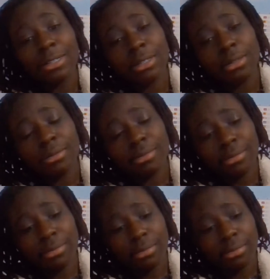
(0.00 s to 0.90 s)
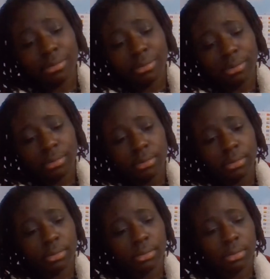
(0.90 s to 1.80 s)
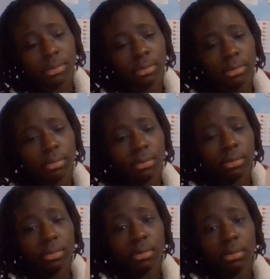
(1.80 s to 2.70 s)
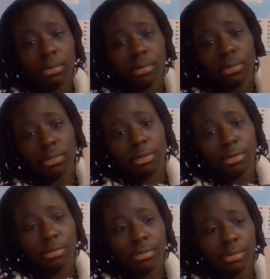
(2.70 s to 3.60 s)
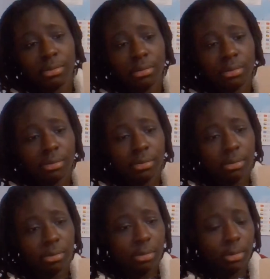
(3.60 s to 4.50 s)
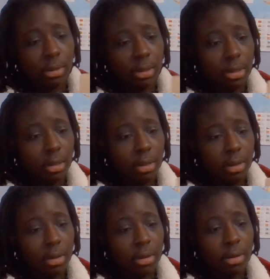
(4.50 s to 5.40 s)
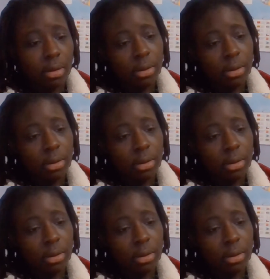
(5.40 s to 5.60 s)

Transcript: (no one is talking)